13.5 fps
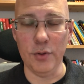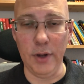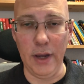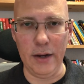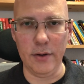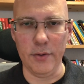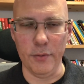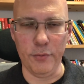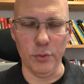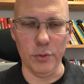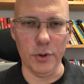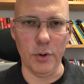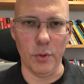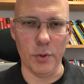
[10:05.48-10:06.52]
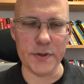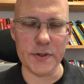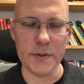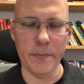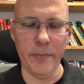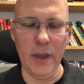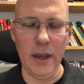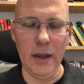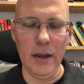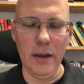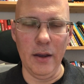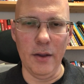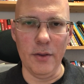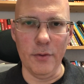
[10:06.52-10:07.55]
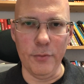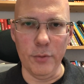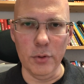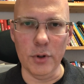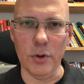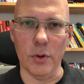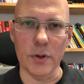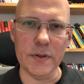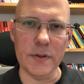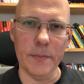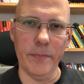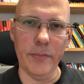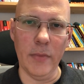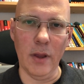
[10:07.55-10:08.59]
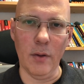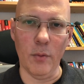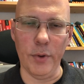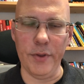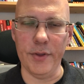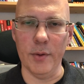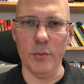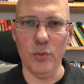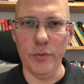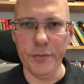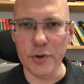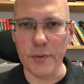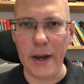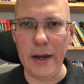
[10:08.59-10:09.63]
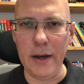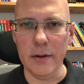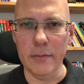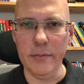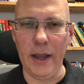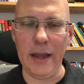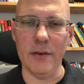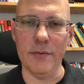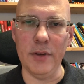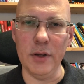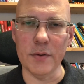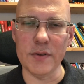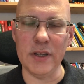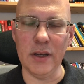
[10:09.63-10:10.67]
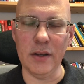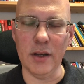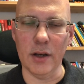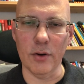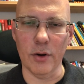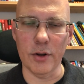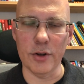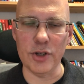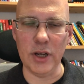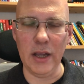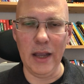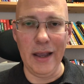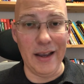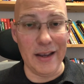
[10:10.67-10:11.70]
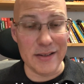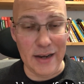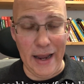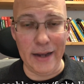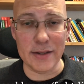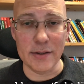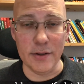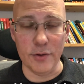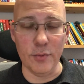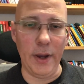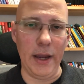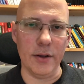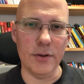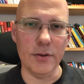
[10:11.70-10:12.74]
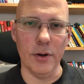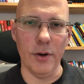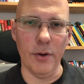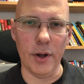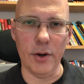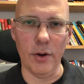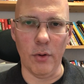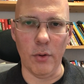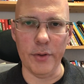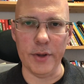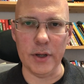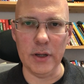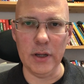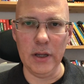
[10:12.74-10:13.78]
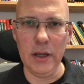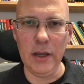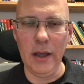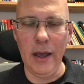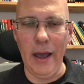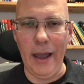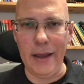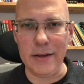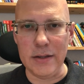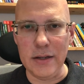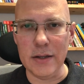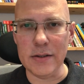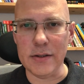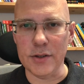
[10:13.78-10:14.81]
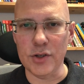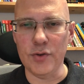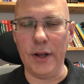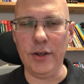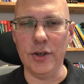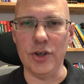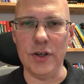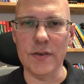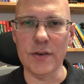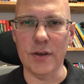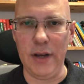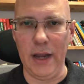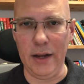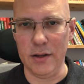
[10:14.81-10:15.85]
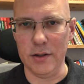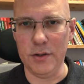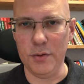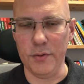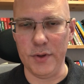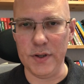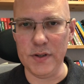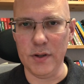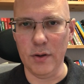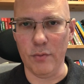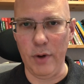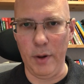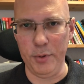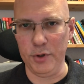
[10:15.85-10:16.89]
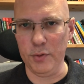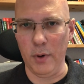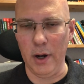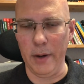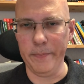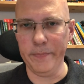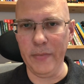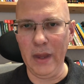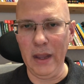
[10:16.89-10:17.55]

to get the full course. The full course with the Move Trainer and video sync technology is an excellent way to learn all the ideas and strategies connected to this repertoire.